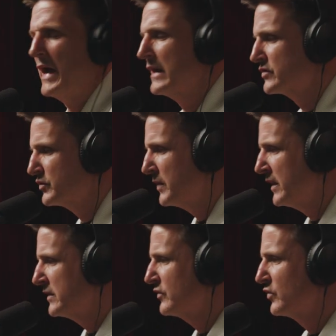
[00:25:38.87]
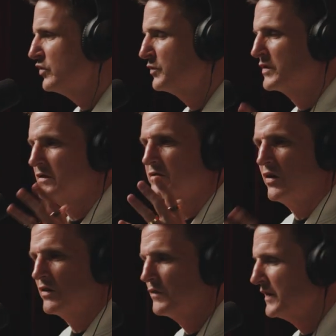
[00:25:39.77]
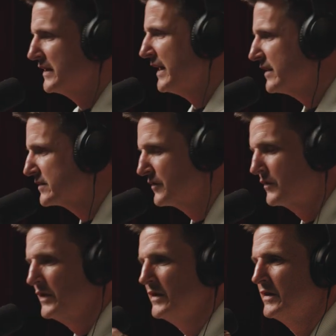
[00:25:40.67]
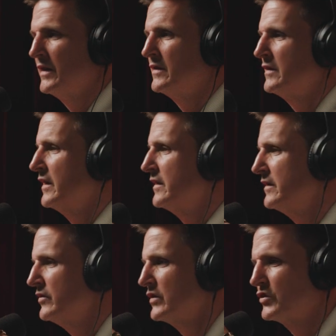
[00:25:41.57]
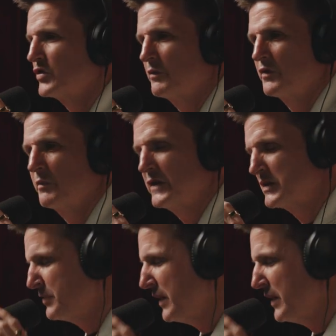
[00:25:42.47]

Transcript: mastermind groups and talk philosophy, and you could jump from this